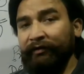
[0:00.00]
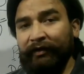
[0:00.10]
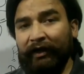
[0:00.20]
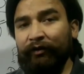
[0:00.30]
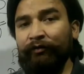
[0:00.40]

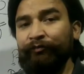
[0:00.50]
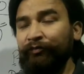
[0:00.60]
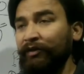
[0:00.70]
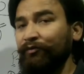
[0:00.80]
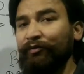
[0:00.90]
Now,
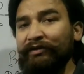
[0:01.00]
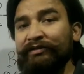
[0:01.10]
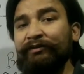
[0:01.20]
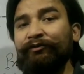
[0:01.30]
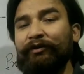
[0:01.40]

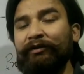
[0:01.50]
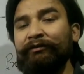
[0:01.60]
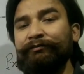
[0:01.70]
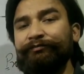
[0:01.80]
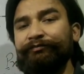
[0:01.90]
first of all,
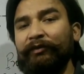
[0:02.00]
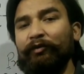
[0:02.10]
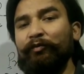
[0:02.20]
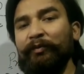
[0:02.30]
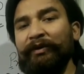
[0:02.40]

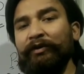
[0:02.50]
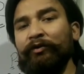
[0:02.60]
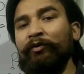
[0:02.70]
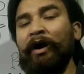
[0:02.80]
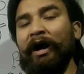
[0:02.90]
we will
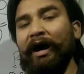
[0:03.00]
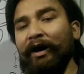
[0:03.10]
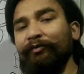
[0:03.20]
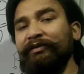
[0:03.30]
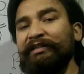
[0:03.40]
know
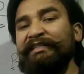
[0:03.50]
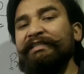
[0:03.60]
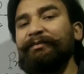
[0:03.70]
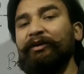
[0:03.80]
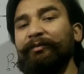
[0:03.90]
how these
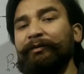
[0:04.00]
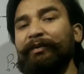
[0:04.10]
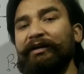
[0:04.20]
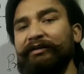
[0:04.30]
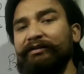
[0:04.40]
subatomic
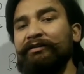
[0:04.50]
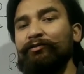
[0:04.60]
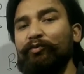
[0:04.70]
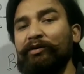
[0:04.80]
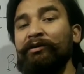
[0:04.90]
particles
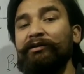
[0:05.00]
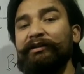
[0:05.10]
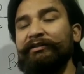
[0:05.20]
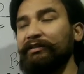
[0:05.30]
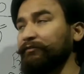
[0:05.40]
were
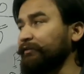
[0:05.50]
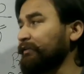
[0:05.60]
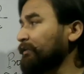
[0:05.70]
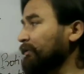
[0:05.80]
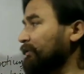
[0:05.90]
discovered.